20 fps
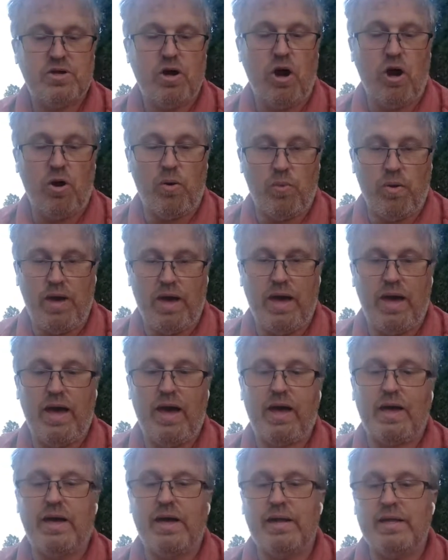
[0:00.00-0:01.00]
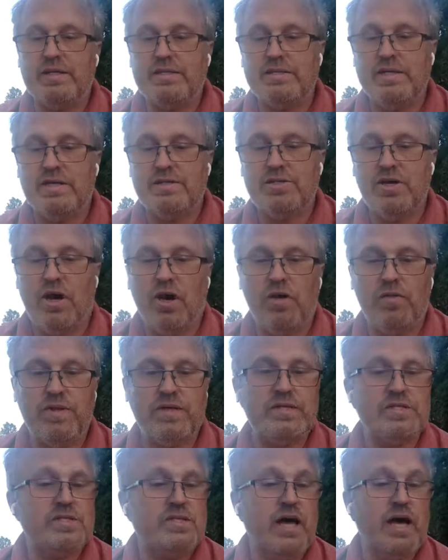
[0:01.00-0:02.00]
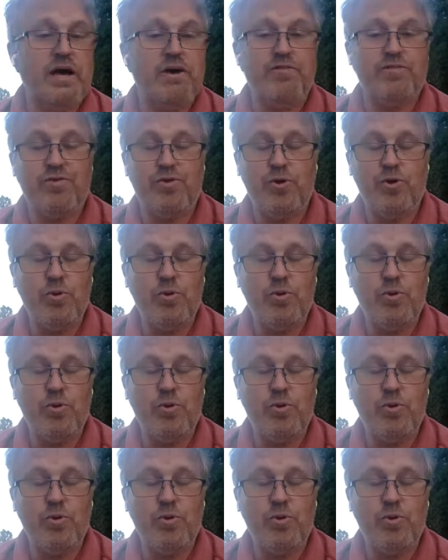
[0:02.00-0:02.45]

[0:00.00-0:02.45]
car wreck, and he sends all this stuff